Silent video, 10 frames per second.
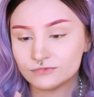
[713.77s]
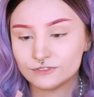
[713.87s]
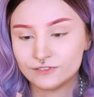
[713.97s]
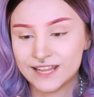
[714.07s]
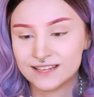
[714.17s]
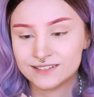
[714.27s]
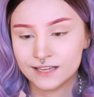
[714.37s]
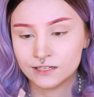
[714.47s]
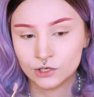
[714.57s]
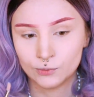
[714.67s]
flat
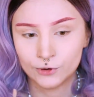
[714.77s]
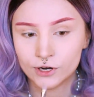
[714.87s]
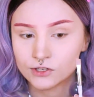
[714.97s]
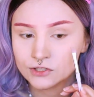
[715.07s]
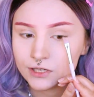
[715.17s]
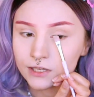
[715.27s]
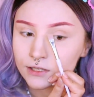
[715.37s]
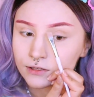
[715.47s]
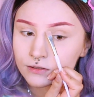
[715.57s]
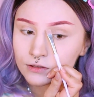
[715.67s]
angled brush
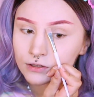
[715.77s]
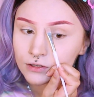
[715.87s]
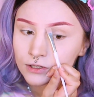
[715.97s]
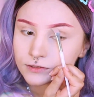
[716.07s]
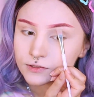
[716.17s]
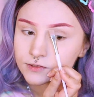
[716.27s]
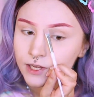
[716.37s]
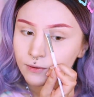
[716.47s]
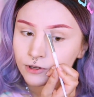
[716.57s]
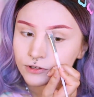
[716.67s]
and the
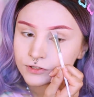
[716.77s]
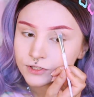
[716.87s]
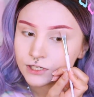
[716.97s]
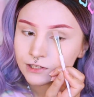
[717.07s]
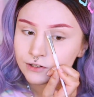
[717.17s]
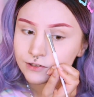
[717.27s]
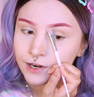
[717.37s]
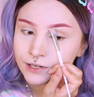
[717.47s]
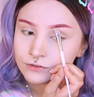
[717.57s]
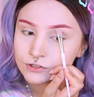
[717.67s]
same concealer that
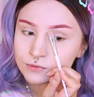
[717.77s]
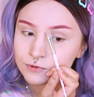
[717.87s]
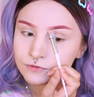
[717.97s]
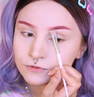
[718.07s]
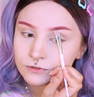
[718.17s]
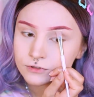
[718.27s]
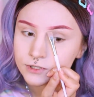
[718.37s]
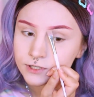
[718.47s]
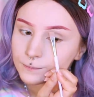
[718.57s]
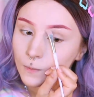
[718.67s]
I used before.